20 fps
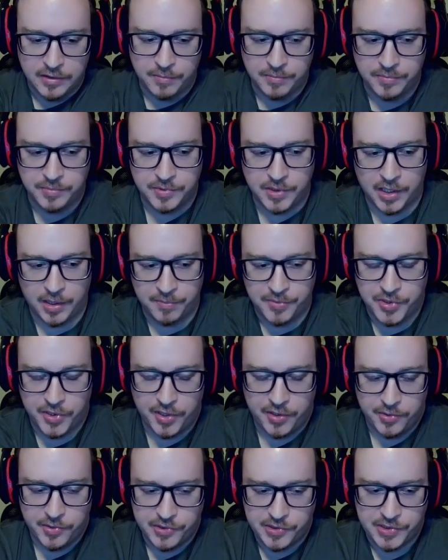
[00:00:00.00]
I'm trying
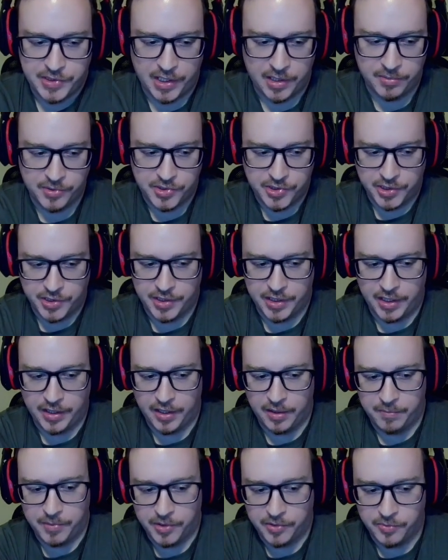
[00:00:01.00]
to establish a
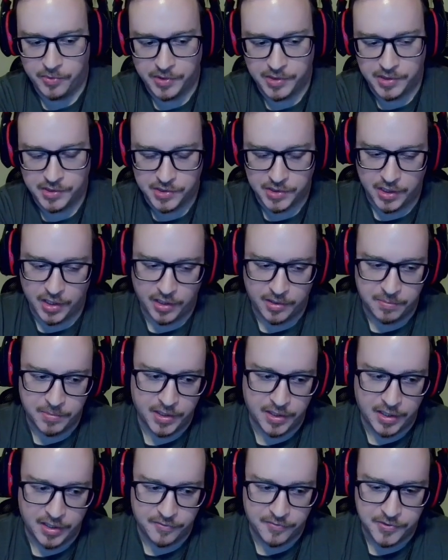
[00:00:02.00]
dynamic with this guy on my
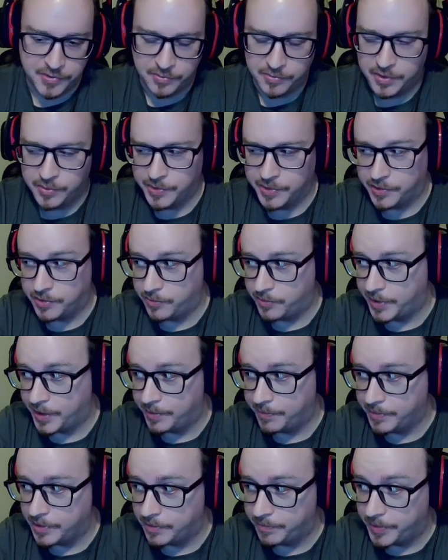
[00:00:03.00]
left with the way I'm
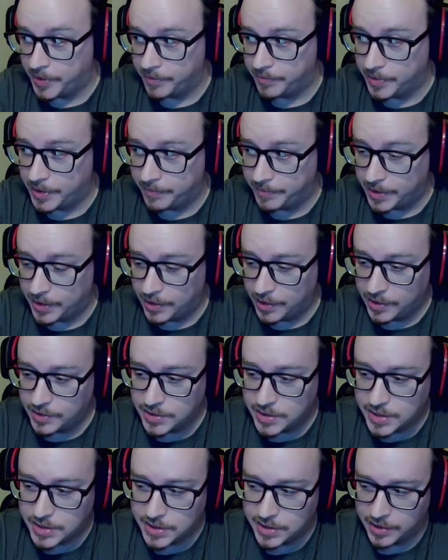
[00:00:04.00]
going to play my
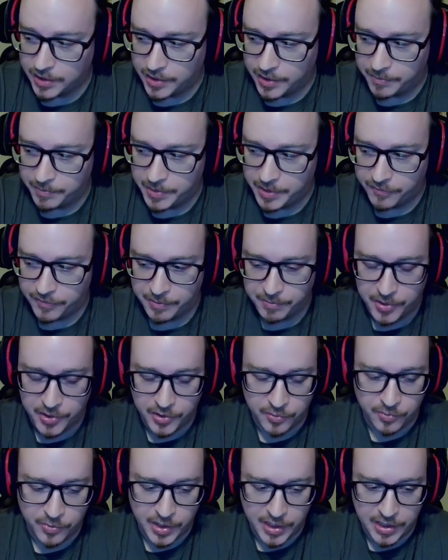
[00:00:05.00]
blinds. If I'm going to
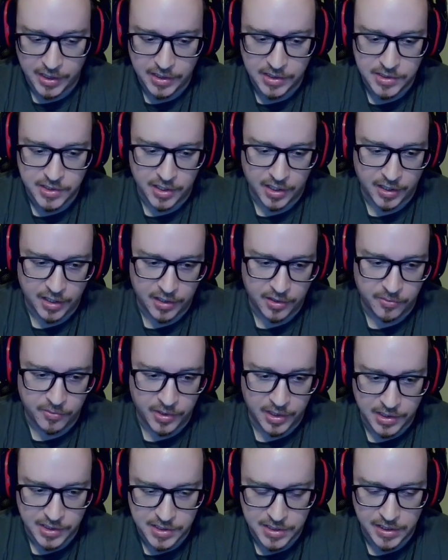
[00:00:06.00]
raise, I kind of want
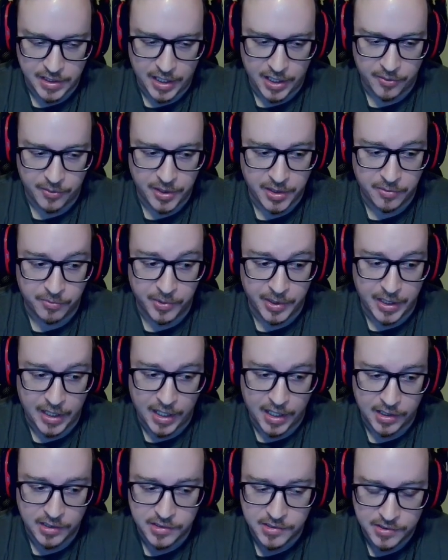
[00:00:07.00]
to see how he
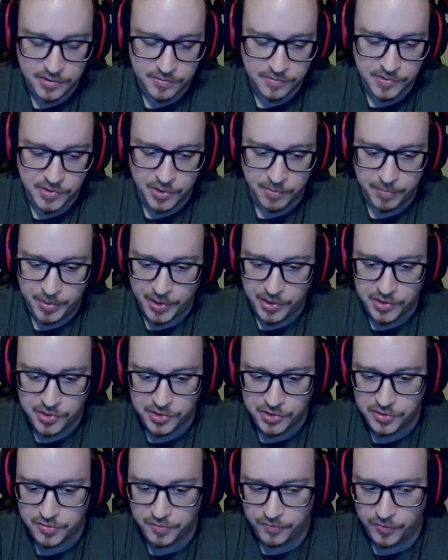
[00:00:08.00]
reacts. Some players
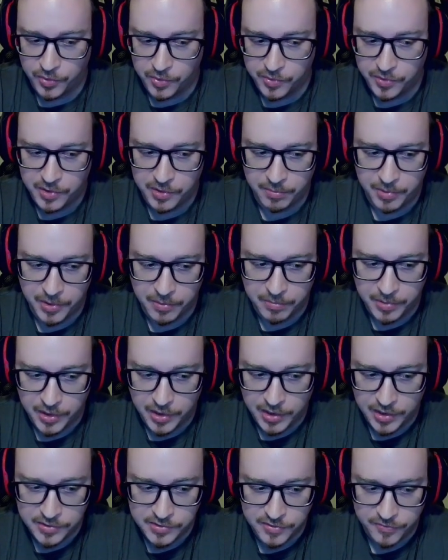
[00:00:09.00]
just fold their big
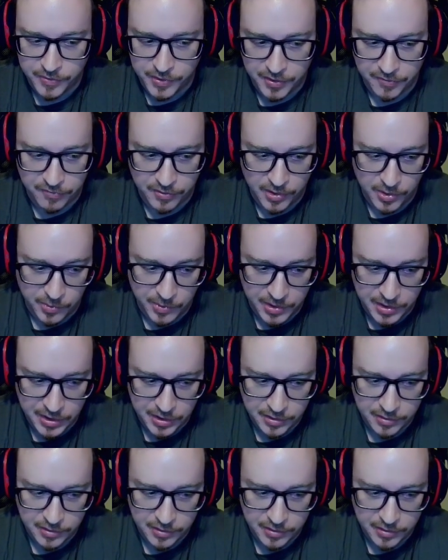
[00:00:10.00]
blinds very frequently.